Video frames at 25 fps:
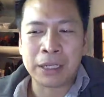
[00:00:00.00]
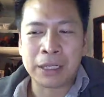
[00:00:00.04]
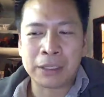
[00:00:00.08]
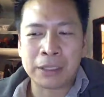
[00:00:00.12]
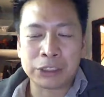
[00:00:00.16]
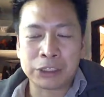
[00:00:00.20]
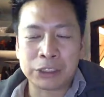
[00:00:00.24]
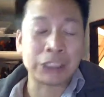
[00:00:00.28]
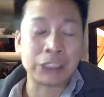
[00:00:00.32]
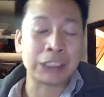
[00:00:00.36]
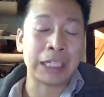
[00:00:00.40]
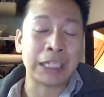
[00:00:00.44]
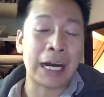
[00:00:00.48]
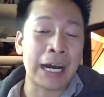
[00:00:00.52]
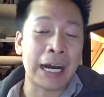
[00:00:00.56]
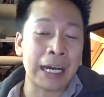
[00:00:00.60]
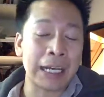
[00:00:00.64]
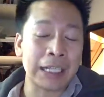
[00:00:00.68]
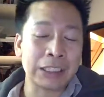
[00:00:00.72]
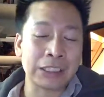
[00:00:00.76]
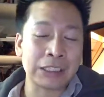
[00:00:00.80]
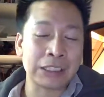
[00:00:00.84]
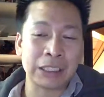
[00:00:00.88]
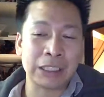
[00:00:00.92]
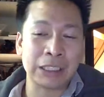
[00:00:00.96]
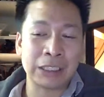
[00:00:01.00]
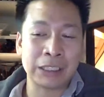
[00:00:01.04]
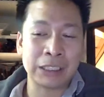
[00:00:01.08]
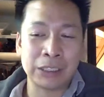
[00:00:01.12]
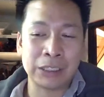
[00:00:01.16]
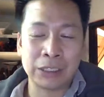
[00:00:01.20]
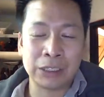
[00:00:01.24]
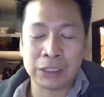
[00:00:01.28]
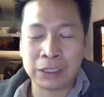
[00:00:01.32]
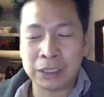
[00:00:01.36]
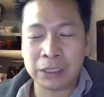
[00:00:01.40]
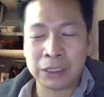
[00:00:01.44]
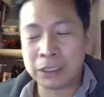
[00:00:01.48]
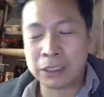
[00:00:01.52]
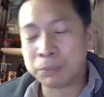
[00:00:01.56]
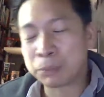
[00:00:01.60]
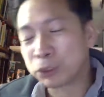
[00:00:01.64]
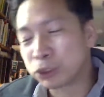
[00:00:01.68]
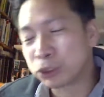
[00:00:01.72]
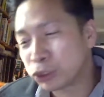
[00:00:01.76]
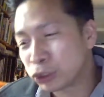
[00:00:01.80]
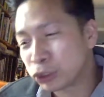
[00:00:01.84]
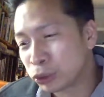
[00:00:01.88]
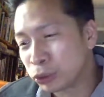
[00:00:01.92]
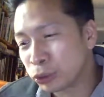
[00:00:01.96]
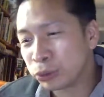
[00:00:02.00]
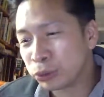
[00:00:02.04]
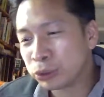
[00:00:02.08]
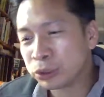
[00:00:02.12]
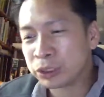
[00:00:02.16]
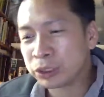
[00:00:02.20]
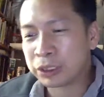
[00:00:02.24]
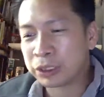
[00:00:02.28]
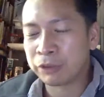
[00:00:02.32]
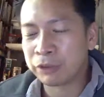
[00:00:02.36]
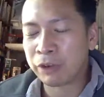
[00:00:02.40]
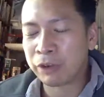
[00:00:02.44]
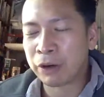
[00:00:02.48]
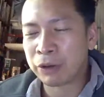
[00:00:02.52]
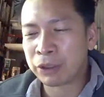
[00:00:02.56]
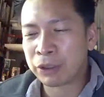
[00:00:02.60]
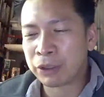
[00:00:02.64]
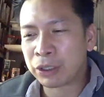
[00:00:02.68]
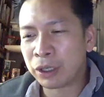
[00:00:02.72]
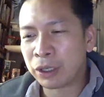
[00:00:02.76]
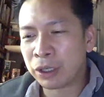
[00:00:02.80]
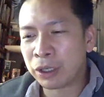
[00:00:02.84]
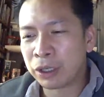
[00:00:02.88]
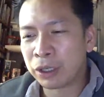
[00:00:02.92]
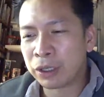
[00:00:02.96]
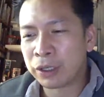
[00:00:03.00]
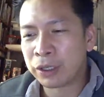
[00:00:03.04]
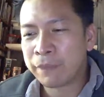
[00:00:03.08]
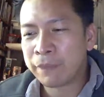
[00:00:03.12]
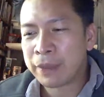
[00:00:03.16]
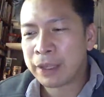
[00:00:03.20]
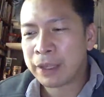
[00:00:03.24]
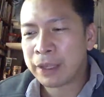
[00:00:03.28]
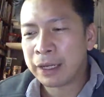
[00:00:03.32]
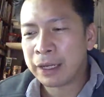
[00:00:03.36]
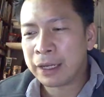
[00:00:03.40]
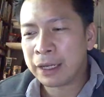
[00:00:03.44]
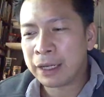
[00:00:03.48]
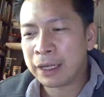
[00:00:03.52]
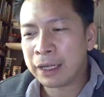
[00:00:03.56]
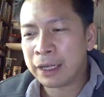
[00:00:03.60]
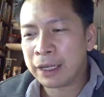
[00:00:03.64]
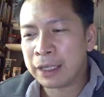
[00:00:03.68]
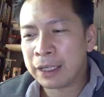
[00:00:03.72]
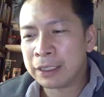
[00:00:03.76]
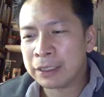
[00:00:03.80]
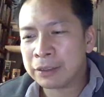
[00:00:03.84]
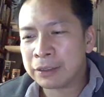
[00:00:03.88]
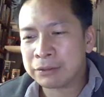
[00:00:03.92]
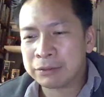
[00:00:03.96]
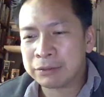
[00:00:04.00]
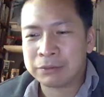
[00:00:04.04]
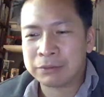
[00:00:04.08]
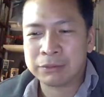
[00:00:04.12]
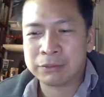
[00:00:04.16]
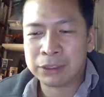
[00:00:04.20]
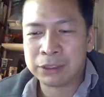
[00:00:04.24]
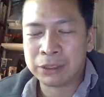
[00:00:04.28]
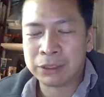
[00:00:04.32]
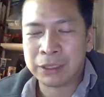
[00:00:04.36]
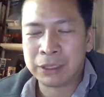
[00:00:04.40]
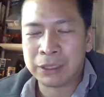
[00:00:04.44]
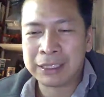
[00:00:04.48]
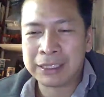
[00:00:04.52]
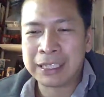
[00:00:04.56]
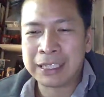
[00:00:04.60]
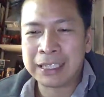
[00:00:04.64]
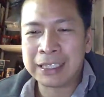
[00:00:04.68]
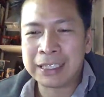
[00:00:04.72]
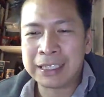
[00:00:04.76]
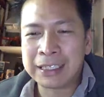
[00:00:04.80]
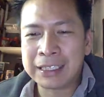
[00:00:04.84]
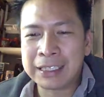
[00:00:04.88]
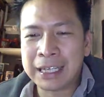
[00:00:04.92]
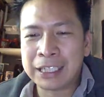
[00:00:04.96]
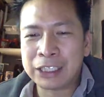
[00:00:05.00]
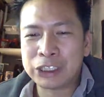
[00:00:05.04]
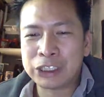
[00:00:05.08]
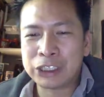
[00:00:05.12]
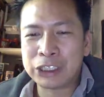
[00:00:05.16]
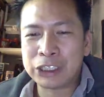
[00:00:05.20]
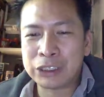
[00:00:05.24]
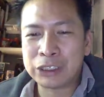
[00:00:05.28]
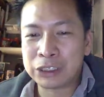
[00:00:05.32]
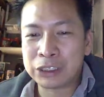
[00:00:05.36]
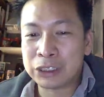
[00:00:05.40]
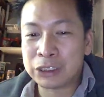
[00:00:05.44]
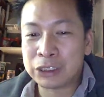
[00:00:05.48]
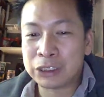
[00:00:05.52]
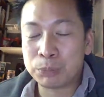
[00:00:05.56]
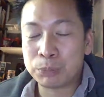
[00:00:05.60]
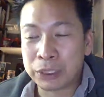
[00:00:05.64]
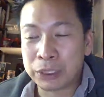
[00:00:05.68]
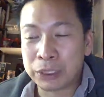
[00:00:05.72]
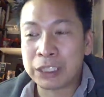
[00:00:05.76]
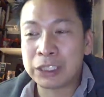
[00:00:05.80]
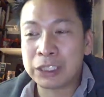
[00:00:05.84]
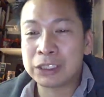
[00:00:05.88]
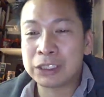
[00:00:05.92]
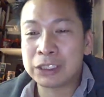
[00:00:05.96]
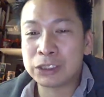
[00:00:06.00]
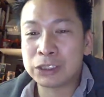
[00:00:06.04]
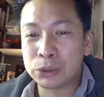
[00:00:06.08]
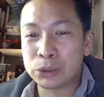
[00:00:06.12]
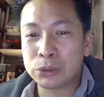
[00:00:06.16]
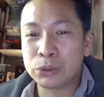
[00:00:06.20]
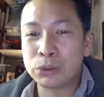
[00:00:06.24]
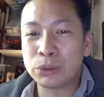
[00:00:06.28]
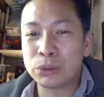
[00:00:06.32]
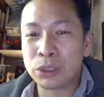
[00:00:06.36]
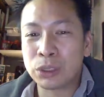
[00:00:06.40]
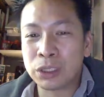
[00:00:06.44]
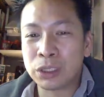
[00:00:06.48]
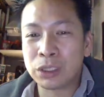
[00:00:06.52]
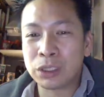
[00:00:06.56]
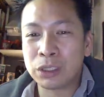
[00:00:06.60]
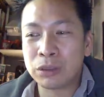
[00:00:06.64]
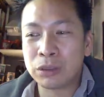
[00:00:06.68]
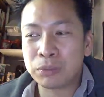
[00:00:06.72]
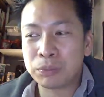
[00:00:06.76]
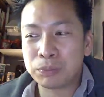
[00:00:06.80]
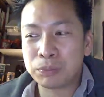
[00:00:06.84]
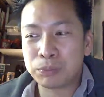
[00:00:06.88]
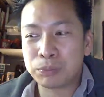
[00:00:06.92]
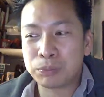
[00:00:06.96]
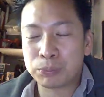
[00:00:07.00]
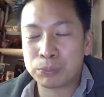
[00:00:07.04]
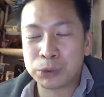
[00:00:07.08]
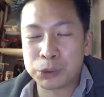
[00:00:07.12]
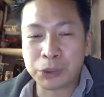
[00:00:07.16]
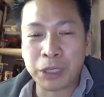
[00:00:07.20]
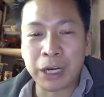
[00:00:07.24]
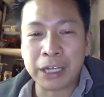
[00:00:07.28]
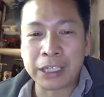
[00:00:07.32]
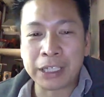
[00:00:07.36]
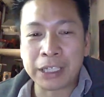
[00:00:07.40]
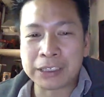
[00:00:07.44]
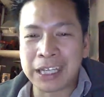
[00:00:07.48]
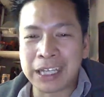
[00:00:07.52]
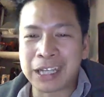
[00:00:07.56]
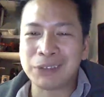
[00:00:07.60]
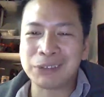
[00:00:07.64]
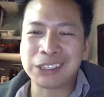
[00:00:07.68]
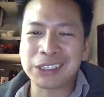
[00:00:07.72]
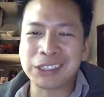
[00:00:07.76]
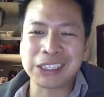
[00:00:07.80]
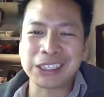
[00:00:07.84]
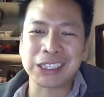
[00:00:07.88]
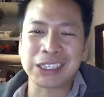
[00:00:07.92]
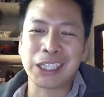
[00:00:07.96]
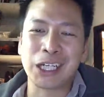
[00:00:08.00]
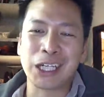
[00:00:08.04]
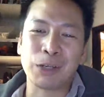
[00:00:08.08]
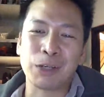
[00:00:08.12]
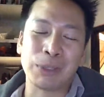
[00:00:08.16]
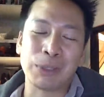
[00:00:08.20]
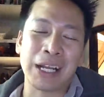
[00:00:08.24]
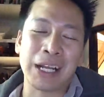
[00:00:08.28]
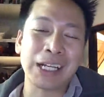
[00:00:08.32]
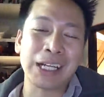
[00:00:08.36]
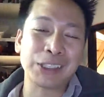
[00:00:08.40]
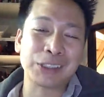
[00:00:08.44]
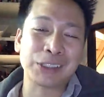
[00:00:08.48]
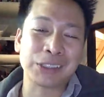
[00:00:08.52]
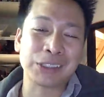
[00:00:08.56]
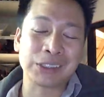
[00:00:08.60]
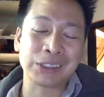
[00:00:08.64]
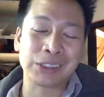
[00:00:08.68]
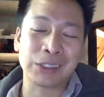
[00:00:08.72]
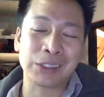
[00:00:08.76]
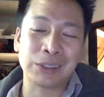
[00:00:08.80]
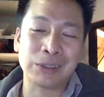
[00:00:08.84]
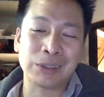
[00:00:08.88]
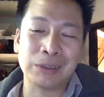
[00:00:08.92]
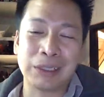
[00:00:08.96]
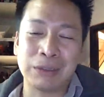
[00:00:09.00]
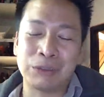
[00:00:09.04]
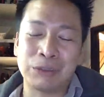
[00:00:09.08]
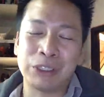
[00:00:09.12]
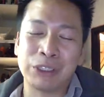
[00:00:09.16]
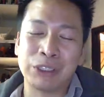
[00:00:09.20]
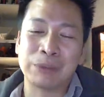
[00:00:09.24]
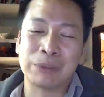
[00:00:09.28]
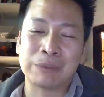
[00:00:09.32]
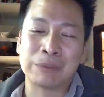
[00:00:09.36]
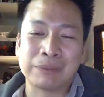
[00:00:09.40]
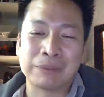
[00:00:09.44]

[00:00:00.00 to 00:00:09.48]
she dies in the pursuit, if I recall, and at the end of the day she plays to her strengths. I don't think she's a terrible actress, though. I mean,